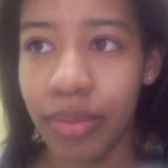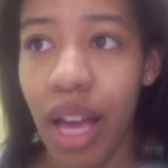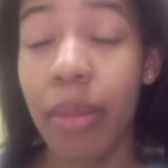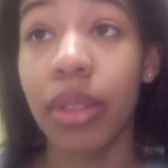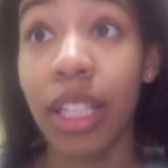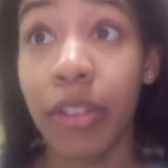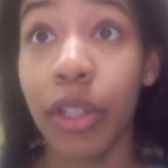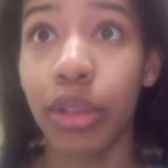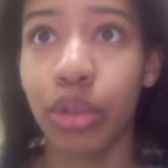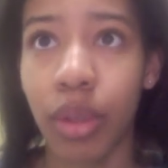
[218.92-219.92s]
I believe
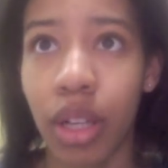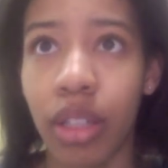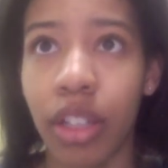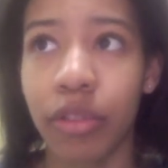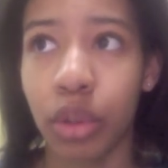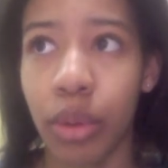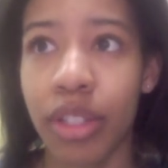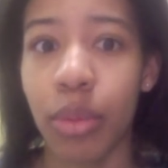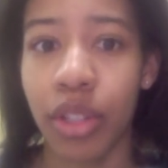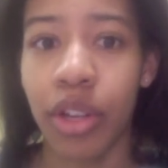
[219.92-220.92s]
her drug of
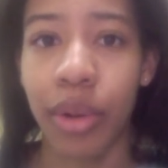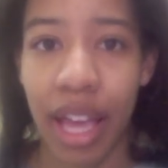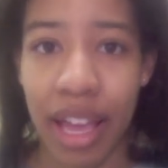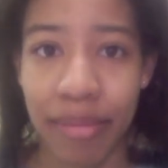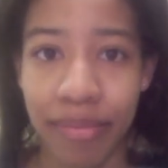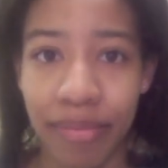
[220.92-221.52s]
choice was cocaine.